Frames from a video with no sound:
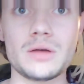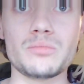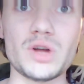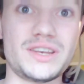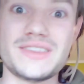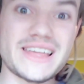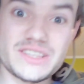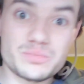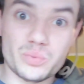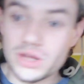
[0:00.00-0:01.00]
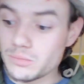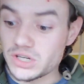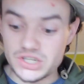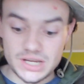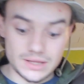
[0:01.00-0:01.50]
But that's pretty
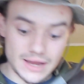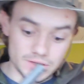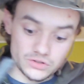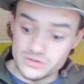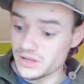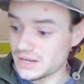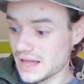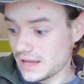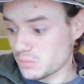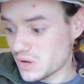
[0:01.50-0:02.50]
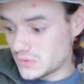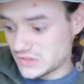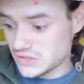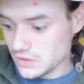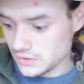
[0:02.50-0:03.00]
much it I do not like about this
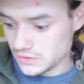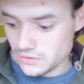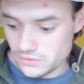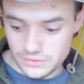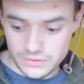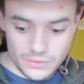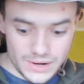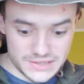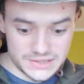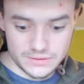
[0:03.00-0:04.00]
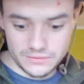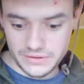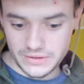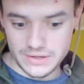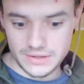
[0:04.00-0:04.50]
gun. The rest of
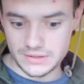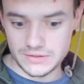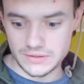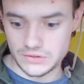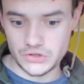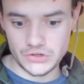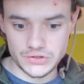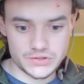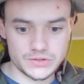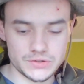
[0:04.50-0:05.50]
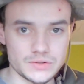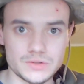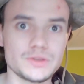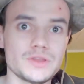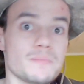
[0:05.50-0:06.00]
it, it's just
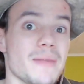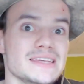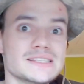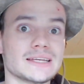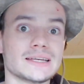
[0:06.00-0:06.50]
amazing,